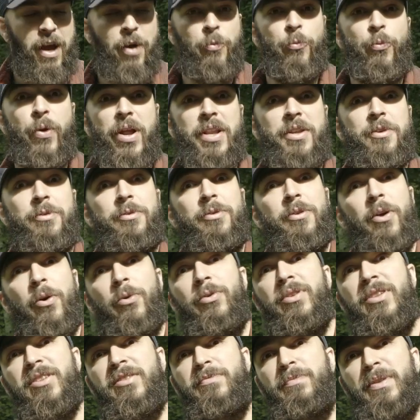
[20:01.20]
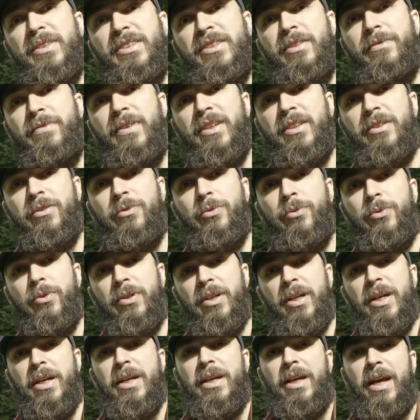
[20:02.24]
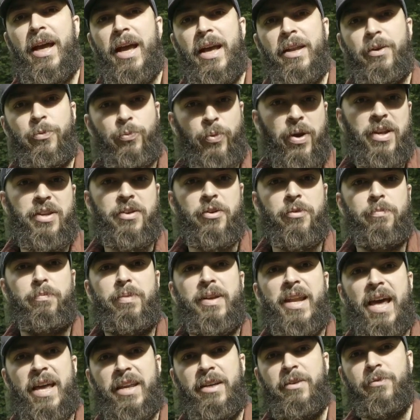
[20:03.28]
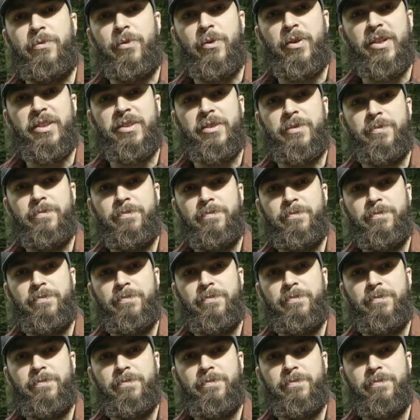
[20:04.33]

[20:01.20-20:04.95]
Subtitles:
when you know the specific tour and when you're planning for it.